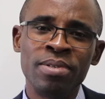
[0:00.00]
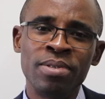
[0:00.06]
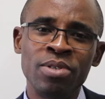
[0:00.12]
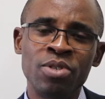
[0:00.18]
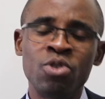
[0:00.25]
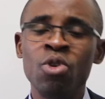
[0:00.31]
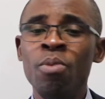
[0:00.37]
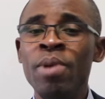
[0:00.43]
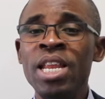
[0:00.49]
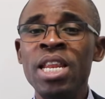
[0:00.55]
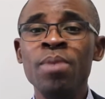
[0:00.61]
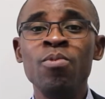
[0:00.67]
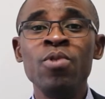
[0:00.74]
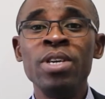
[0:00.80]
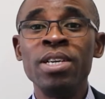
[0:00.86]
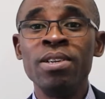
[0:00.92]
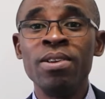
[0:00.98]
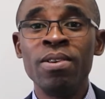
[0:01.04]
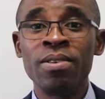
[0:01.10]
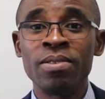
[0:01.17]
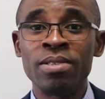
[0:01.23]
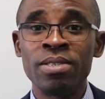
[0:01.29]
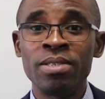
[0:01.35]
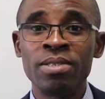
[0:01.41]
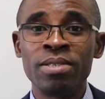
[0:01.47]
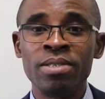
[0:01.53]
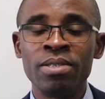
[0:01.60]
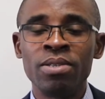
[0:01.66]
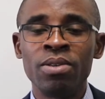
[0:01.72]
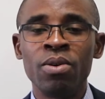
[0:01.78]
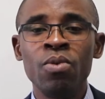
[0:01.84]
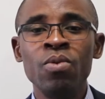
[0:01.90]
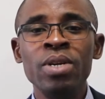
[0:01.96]
So many people ignored.
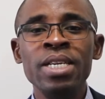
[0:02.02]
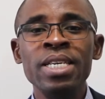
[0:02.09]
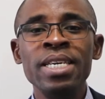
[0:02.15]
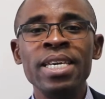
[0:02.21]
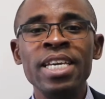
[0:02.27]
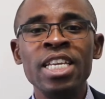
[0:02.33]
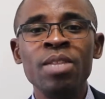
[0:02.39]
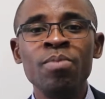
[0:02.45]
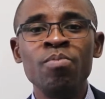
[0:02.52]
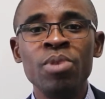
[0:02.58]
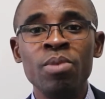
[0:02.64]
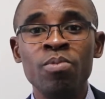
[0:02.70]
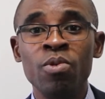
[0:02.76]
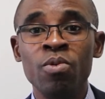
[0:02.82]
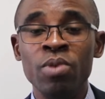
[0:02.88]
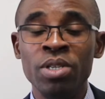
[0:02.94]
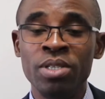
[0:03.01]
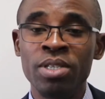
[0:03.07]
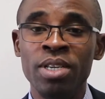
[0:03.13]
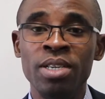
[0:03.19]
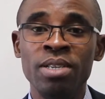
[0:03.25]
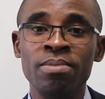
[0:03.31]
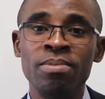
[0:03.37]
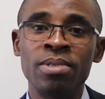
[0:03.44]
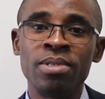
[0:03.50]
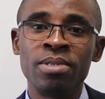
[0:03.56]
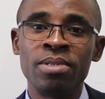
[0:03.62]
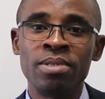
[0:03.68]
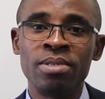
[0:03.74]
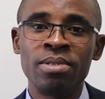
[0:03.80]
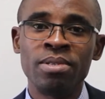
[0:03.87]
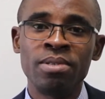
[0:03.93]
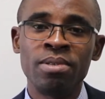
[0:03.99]
Only eight people were saved.
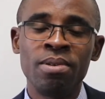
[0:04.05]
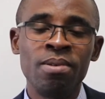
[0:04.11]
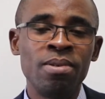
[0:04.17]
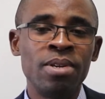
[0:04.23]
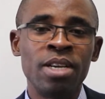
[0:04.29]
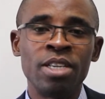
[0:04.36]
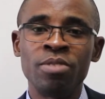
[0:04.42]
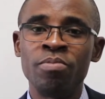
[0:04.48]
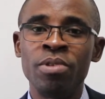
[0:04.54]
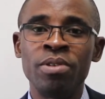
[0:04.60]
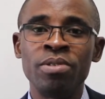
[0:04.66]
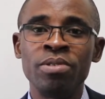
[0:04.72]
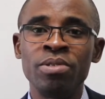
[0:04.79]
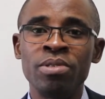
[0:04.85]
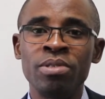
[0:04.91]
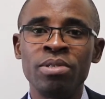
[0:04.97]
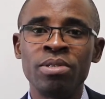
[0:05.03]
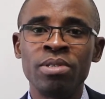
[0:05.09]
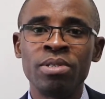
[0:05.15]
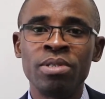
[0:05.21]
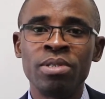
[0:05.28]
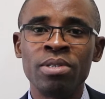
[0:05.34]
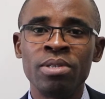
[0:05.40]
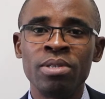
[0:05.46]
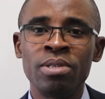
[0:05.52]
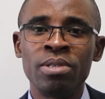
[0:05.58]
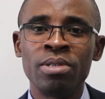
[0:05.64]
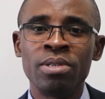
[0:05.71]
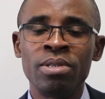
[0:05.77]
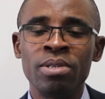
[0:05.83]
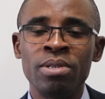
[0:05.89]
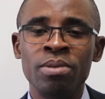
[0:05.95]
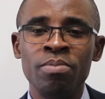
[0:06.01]
Others perished.
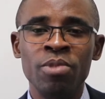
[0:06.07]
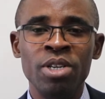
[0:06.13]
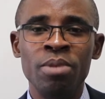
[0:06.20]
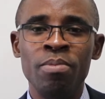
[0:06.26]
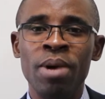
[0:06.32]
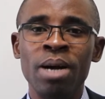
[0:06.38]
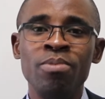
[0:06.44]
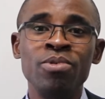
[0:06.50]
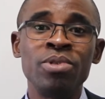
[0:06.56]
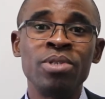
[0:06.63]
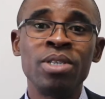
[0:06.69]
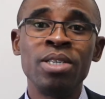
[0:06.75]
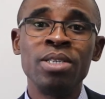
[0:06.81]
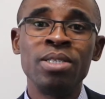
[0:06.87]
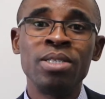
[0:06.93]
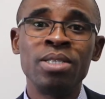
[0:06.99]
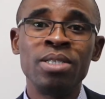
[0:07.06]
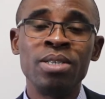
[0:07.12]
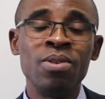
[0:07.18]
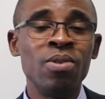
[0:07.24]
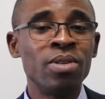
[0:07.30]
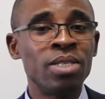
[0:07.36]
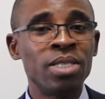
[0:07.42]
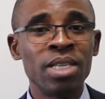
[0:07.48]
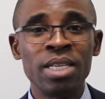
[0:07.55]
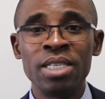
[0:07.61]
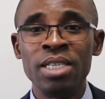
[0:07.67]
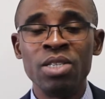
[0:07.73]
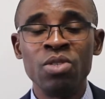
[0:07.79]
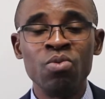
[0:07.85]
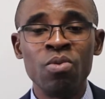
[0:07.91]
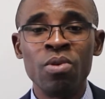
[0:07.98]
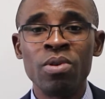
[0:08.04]
But the Bible says, God said in
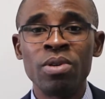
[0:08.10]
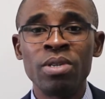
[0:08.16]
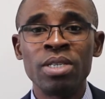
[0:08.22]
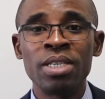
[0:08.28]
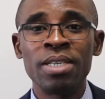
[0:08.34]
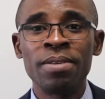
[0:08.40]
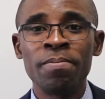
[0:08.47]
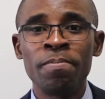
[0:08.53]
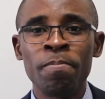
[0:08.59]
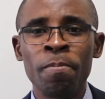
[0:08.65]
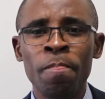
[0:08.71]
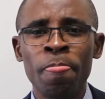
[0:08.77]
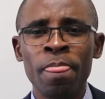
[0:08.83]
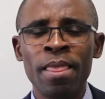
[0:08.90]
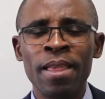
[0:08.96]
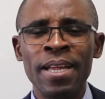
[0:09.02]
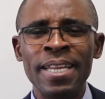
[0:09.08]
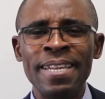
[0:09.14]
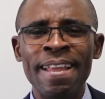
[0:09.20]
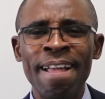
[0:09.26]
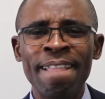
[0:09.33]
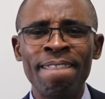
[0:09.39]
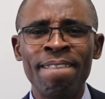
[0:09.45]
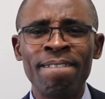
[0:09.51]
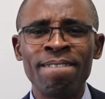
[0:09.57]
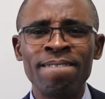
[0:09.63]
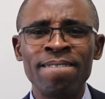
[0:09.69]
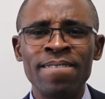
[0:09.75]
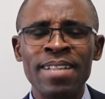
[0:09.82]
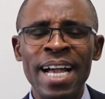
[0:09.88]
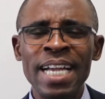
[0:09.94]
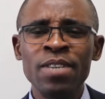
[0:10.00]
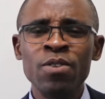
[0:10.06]
His Word, that
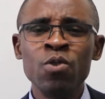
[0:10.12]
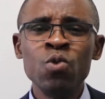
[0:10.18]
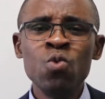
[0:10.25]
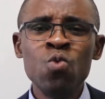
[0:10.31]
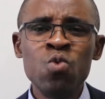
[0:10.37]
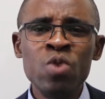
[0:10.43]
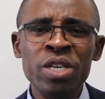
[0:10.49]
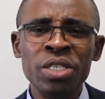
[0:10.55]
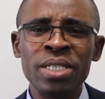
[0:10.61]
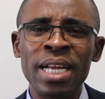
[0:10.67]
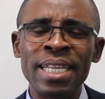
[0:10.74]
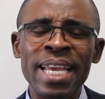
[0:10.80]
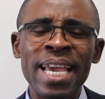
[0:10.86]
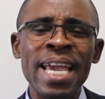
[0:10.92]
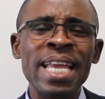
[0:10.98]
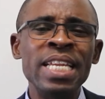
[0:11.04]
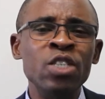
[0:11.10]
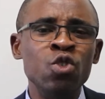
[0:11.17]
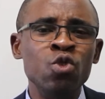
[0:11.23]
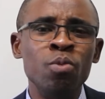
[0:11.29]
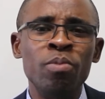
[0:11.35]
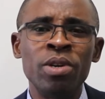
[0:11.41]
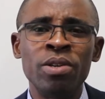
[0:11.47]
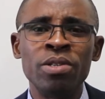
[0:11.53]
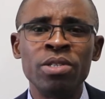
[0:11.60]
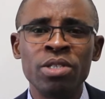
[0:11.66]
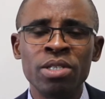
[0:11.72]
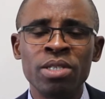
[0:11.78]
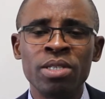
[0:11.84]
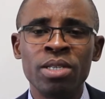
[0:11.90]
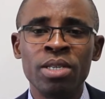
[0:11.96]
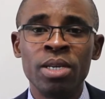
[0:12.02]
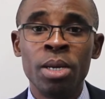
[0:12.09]
I don't wish that any should perish,
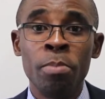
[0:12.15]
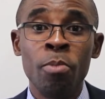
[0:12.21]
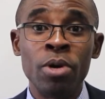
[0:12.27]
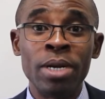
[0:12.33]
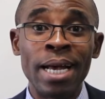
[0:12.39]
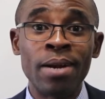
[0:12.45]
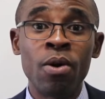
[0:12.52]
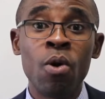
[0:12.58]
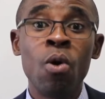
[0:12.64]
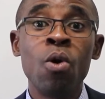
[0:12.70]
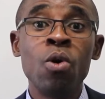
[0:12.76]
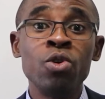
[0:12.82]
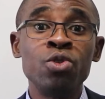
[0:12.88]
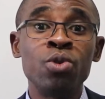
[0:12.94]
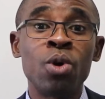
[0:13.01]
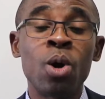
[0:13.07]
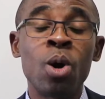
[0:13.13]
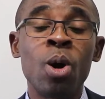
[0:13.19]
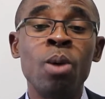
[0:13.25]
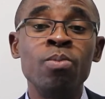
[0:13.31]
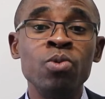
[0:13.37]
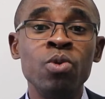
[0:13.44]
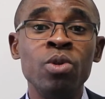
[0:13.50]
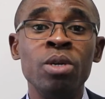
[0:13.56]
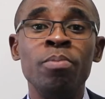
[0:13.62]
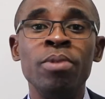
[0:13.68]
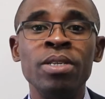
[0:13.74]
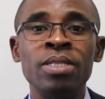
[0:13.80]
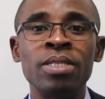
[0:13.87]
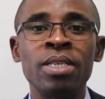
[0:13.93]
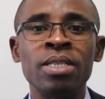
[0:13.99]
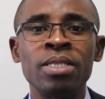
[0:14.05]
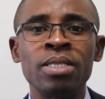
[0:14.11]
but that all should come to
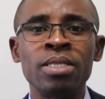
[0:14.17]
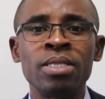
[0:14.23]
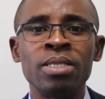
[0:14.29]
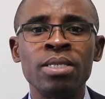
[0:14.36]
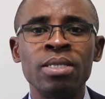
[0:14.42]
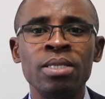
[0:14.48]
repentance.